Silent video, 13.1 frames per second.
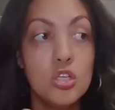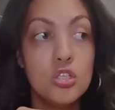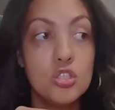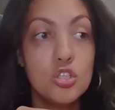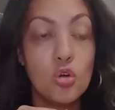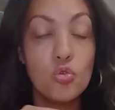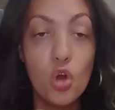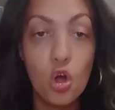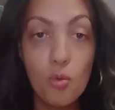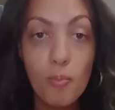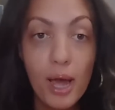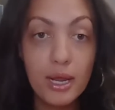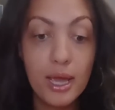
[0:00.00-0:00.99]
So
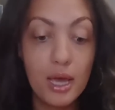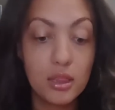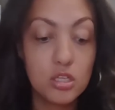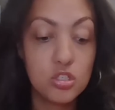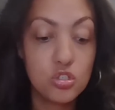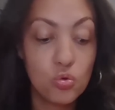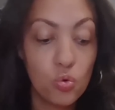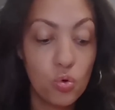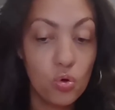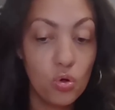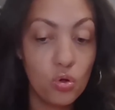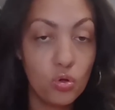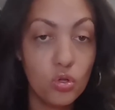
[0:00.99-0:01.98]
nobody at the
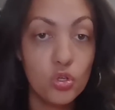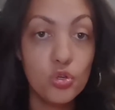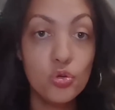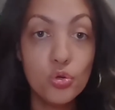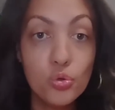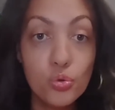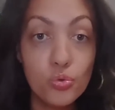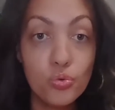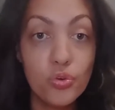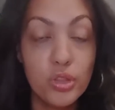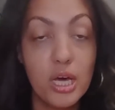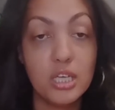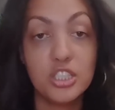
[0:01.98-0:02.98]
school knew
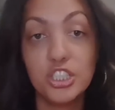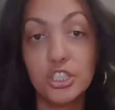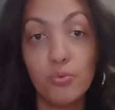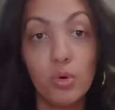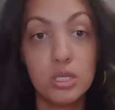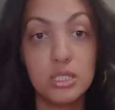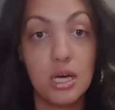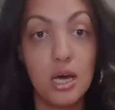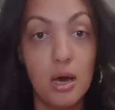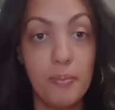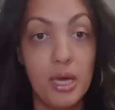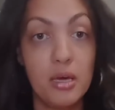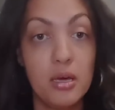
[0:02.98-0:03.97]
that she wasn't
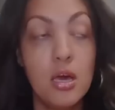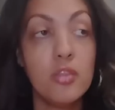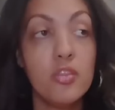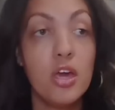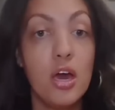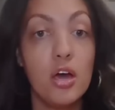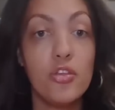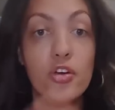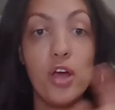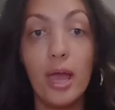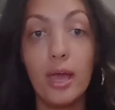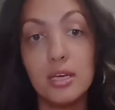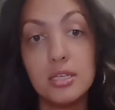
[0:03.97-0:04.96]
coming. The other
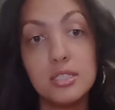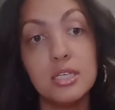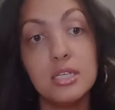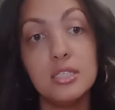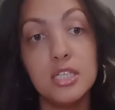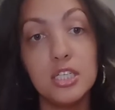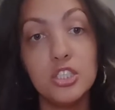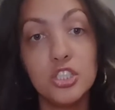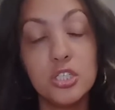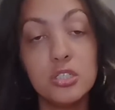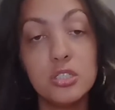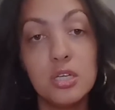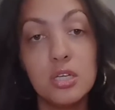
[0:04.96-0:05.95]
ASD
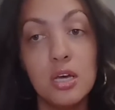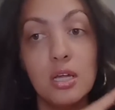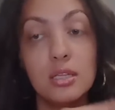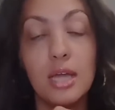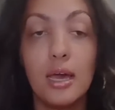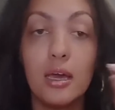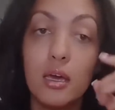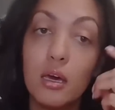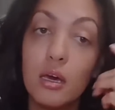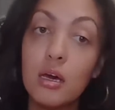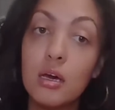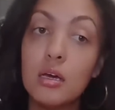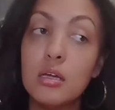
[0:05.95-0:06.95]
teachers, like,
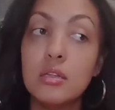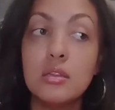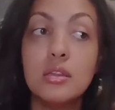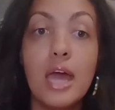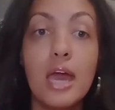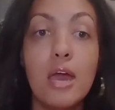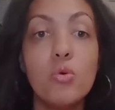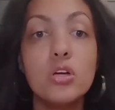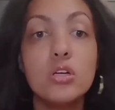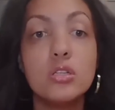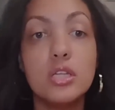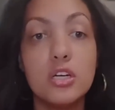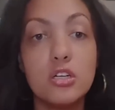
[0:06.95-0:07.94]
they were
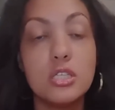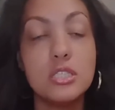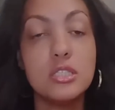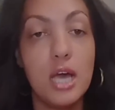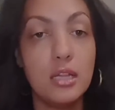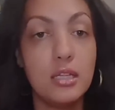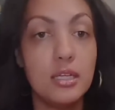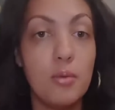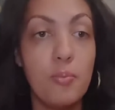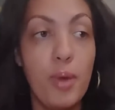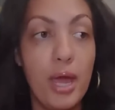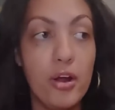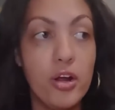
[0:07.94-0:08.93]
literally telling the
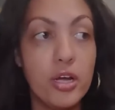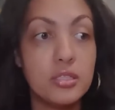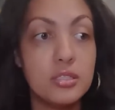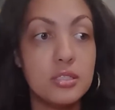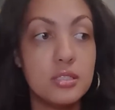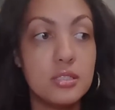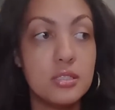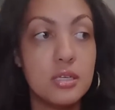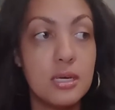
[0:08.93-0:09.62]
parents